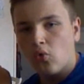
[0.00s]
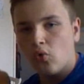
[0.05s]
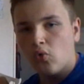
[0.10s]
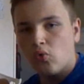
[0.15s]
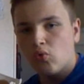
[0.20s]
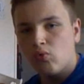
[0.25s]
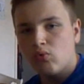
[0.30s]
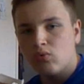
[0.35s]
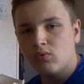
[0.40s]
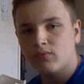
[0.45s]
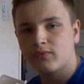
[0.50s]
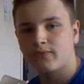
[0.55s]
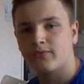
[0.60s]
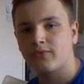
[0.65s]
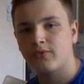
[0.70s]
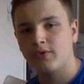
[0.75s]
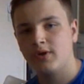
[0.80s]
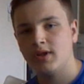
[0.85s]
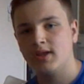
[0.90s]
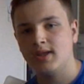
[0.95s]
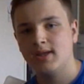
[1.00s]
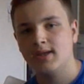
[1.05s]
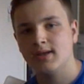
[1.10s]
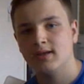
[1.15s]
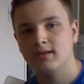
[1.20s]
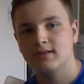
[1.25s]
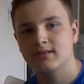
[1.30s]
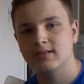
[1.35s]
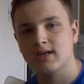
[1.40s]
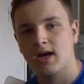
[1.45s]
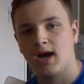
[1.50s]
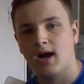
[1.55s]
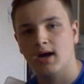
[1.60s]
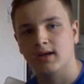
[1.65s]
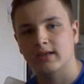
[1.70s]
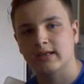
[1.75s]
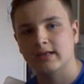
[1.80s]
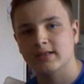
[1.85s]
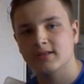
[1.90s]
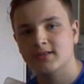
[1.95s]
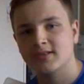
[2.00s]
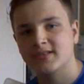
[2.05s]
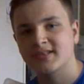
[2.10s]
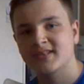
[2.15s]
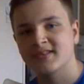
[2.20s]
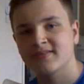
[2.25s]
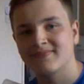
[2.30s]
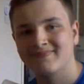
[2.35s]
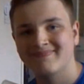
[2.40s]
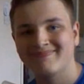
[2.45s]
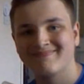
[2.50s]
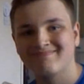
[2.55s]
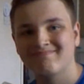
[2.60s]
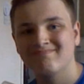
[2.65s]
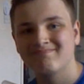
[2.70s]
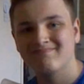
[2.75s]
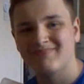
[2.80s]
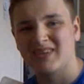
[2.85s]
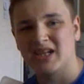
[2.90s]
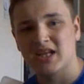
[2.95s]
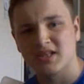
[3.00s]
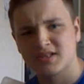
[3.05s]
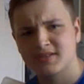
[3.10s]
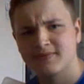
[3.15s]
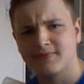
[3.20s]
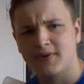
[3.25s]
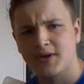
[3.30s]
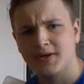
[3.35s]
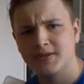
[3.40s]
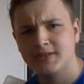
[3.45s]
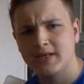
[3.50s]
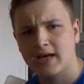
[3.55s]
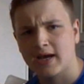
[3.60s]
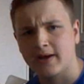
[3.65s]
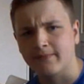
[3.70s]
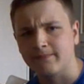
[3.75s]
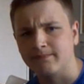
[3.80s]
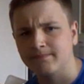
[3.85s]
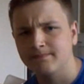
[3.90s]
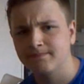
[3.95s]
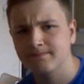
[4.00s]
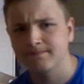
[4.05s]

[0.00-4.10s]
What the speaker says: all 3 targets? Let's find out.